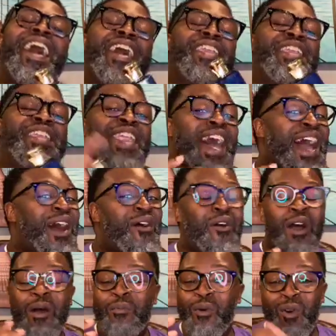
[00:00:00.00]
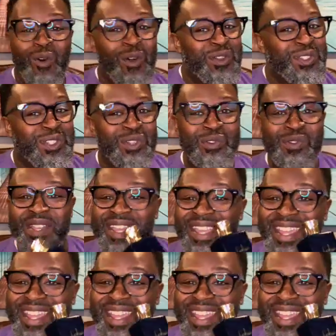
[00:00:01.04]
Now I'm on to it.